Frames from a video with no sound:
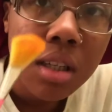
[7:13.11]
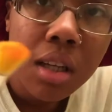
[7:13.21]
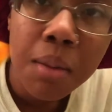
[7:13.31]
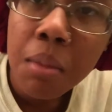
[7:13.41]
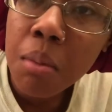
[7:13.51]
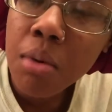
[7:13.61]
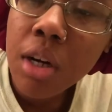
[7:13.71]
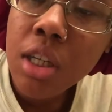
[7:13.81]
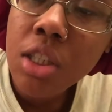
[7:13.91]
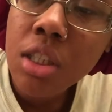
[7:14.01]
Got my
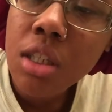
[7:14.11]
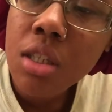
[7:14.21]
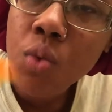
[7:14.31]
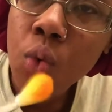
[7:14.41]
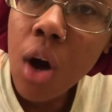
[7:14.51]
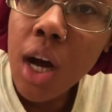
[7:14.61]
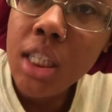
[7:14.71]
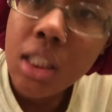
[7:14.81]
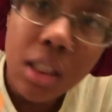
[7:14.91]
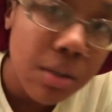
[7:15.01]
brush and it's
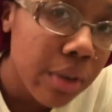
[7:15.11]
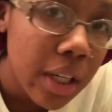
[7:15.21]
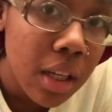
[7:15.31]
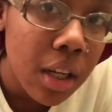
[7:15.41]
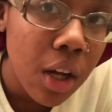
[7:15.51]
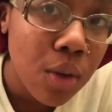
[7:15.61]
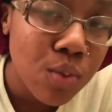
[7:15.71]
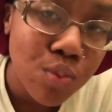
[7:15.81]
washed and ready to go.